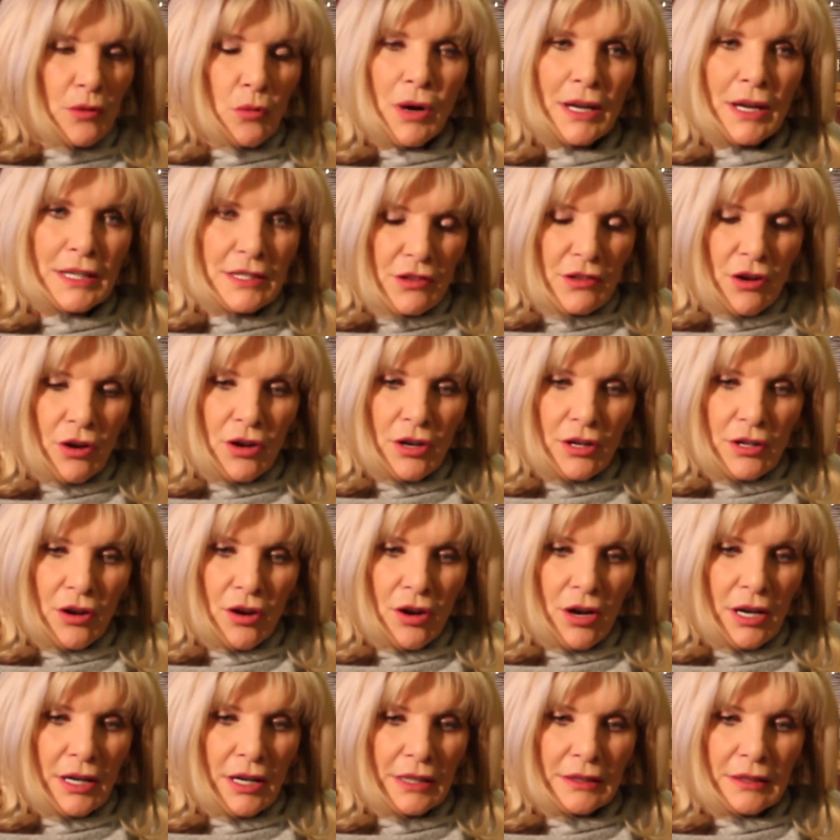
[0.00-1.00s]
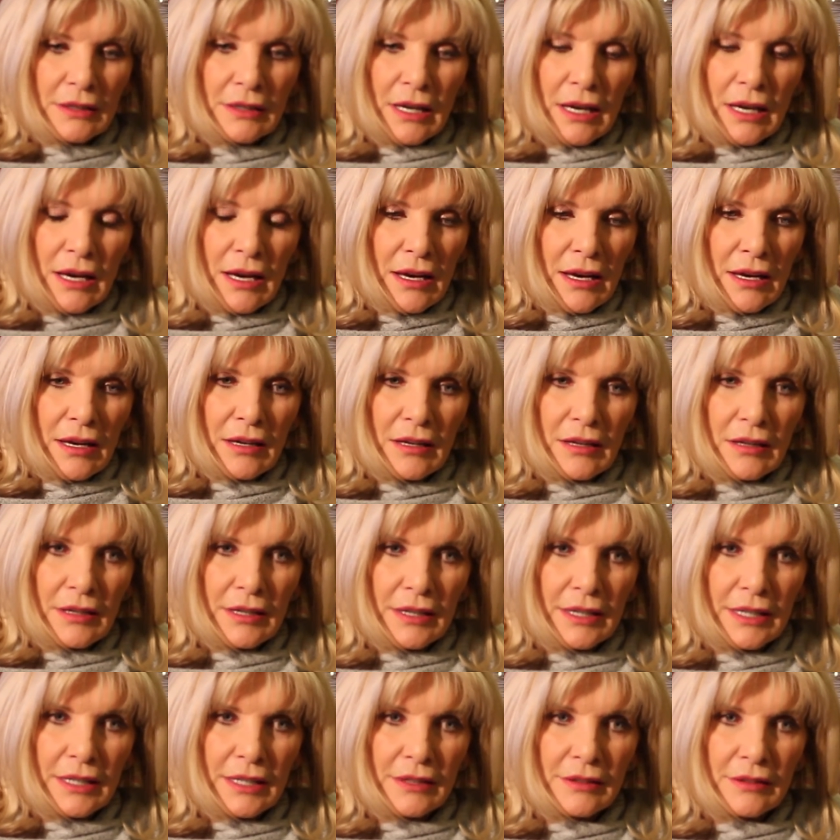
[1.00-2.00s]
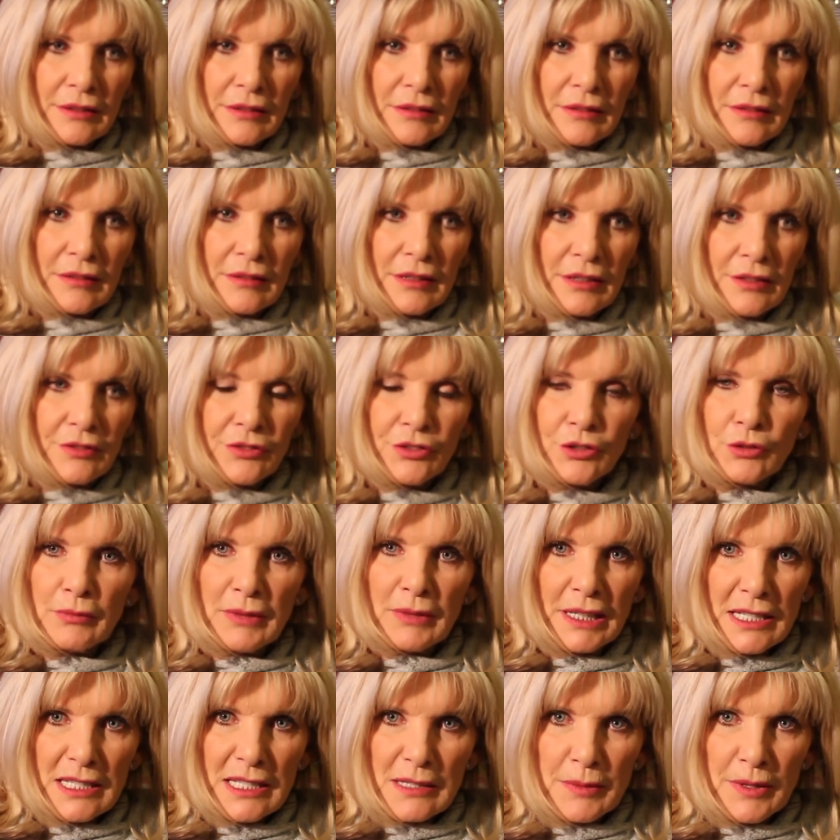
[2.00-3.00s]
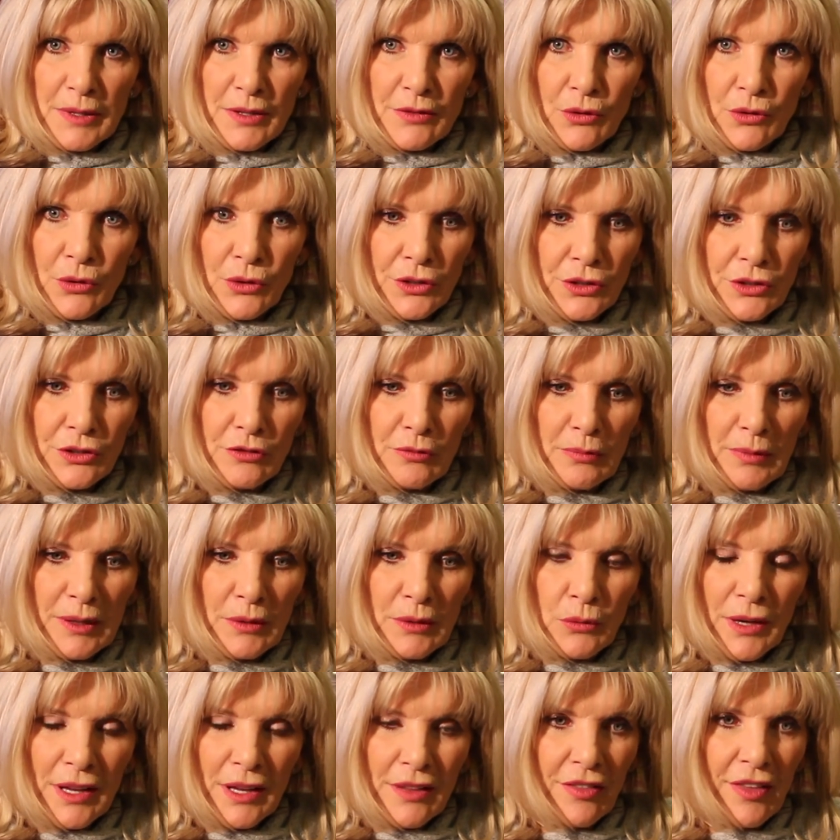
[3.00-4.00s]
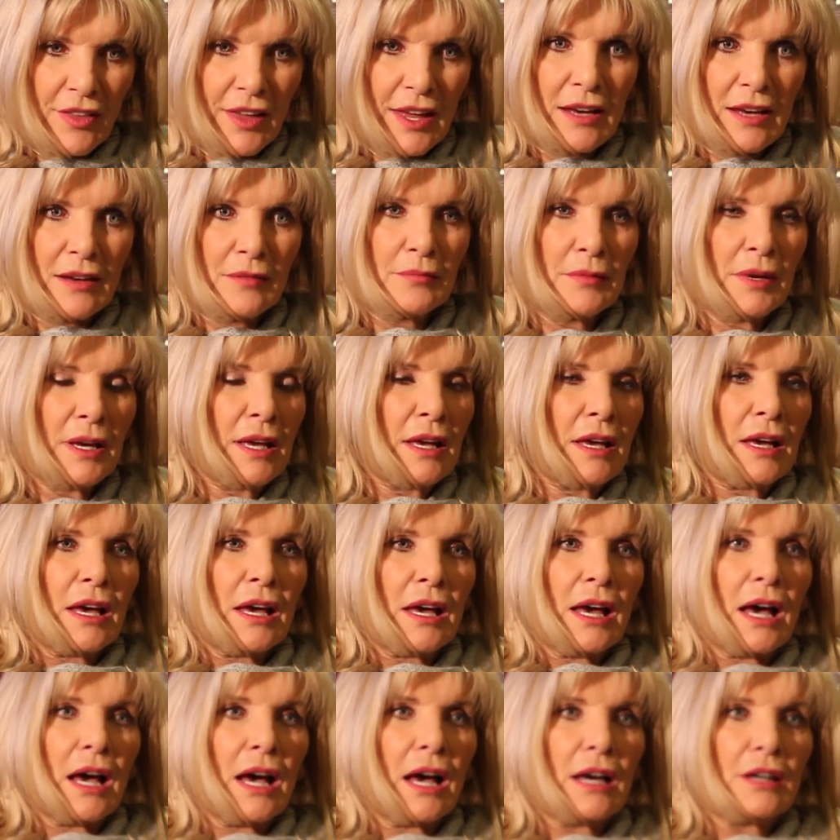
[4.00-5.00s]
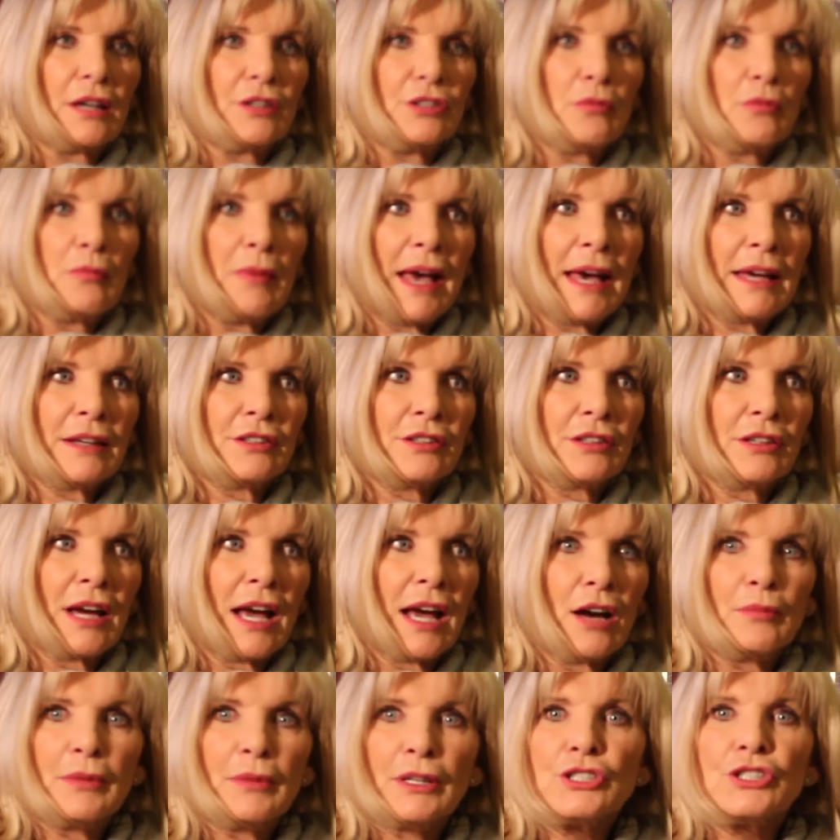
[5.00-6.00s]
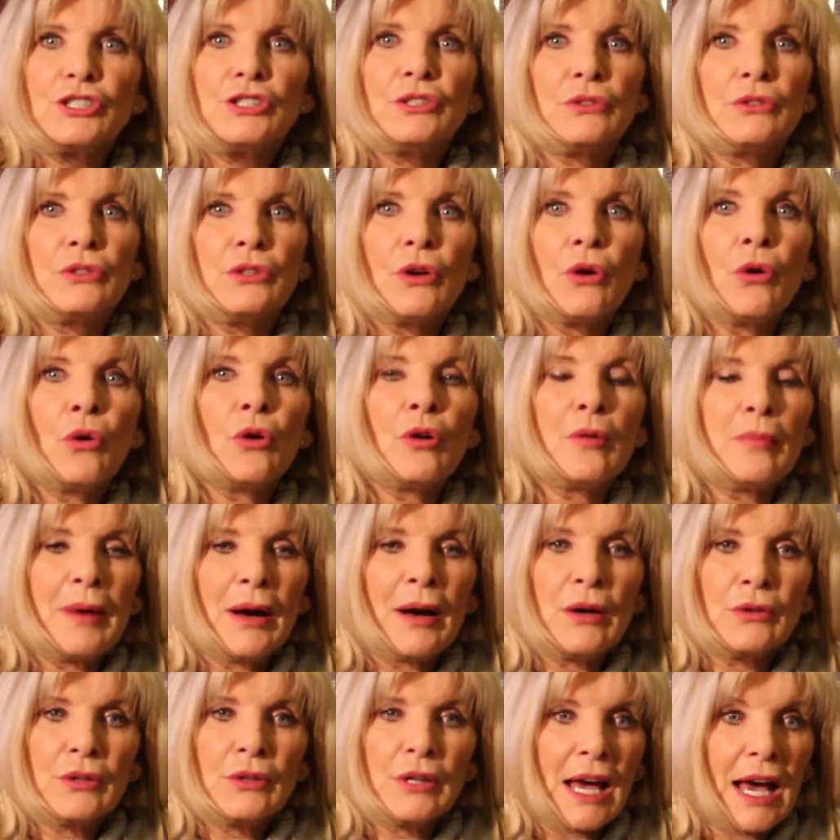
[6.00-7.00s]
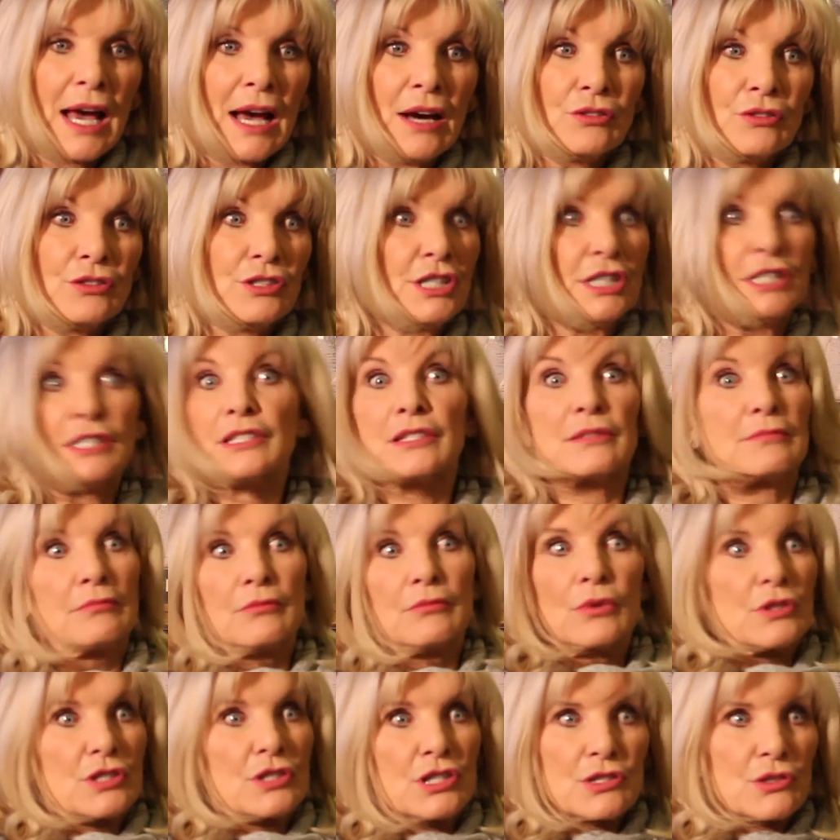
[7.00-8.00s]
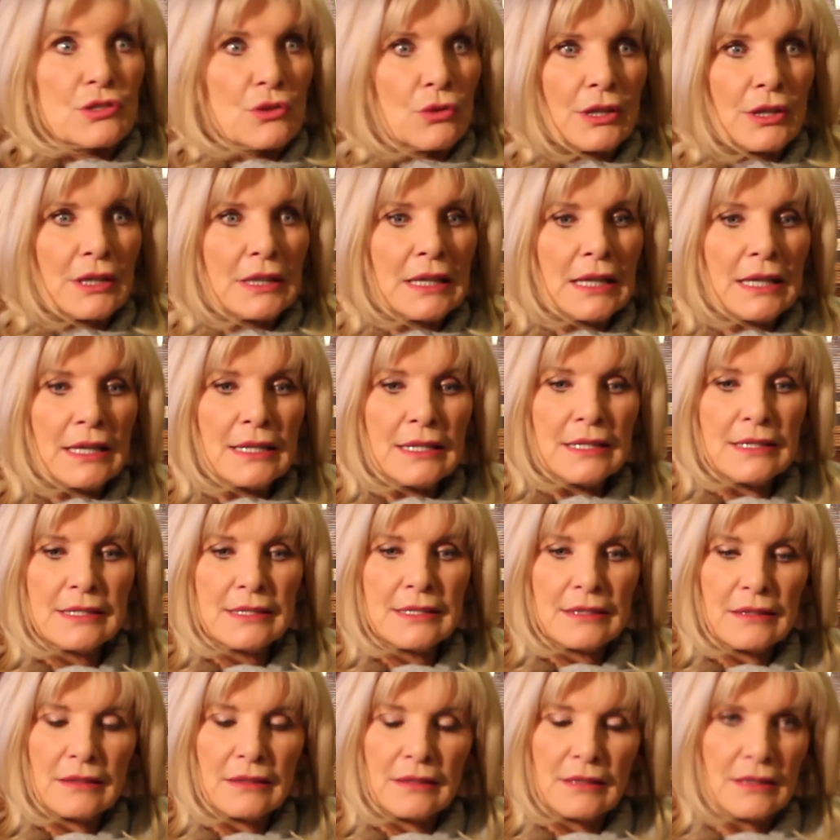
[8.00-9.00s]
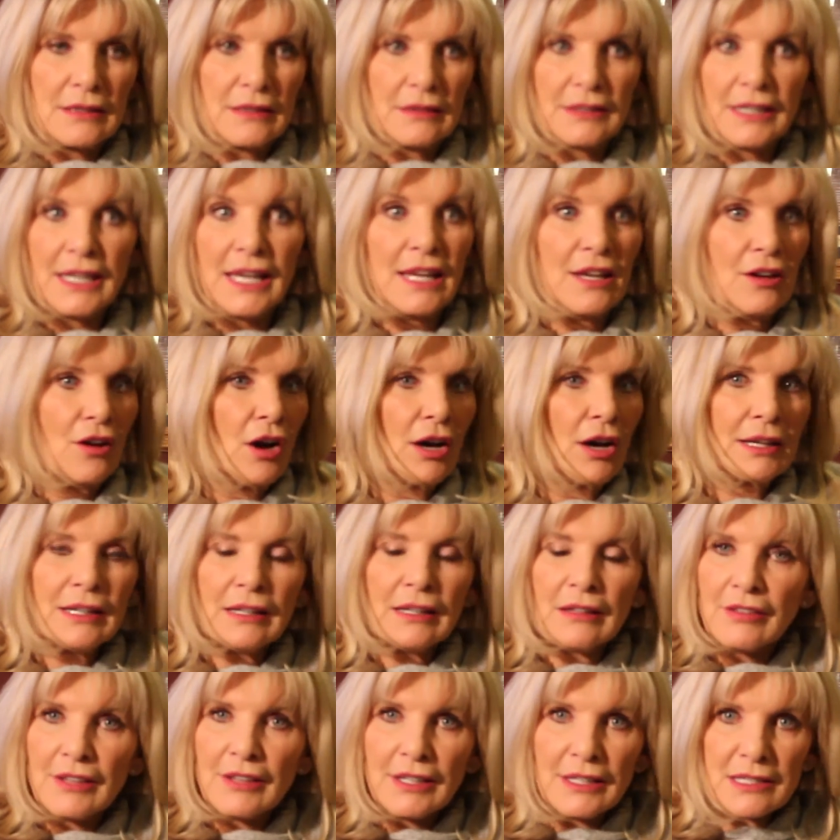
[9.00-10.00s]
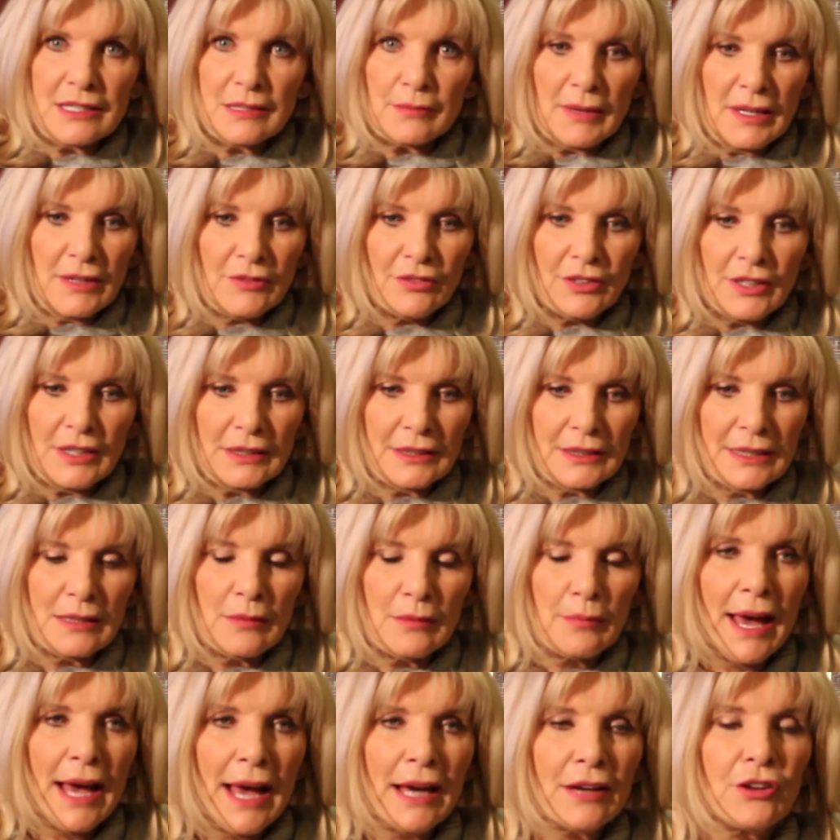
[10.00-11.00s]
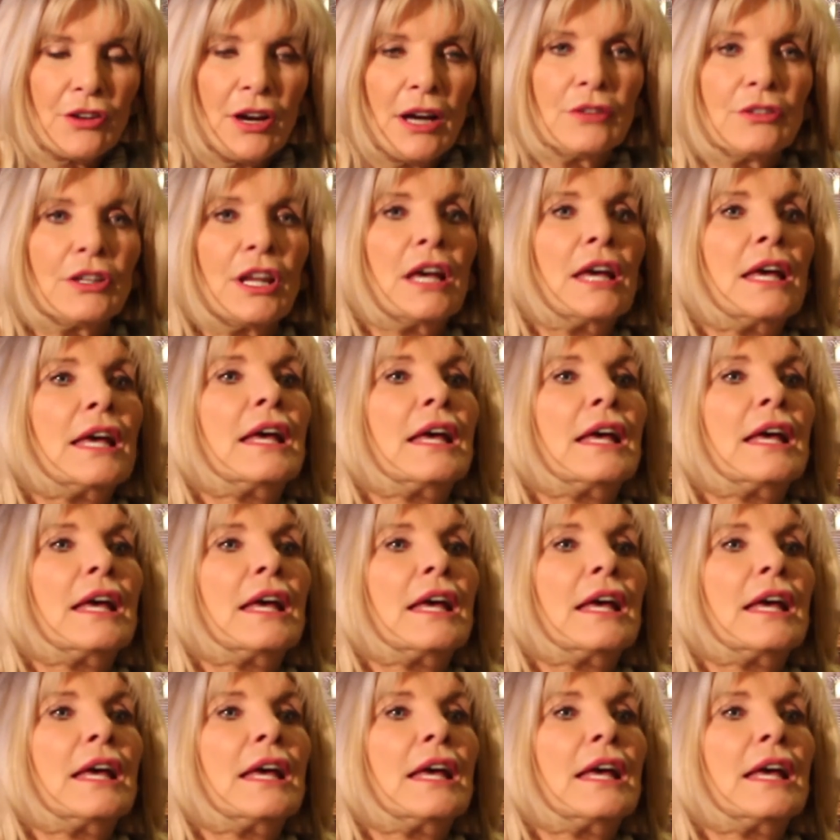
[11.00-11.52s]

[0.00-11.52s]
what's gone on in the few minutes before you've been with them, no matter how much you know about how disorganized and chaotic things may feel in the background.